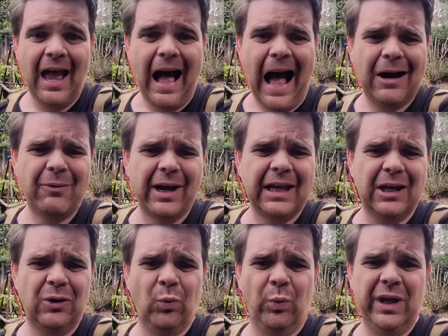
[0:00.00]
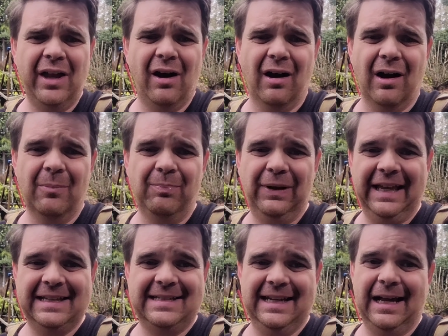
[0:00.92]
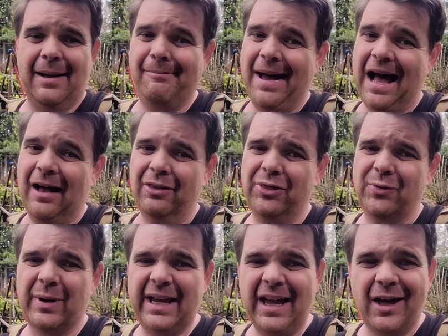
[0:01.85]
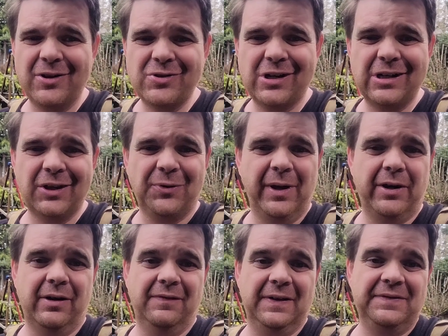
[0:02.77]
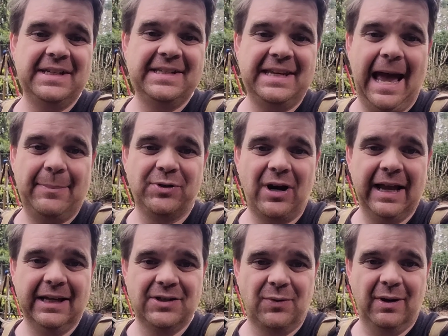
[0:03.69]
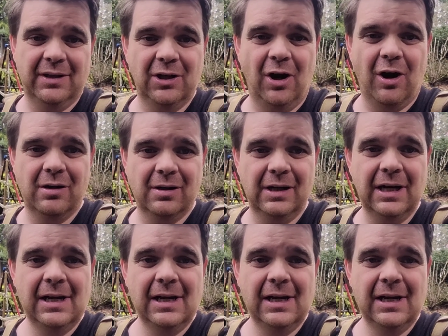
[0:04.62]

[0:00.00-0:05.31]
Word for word: I reckon we are planting about 300 to 350 snapdragons around the garden,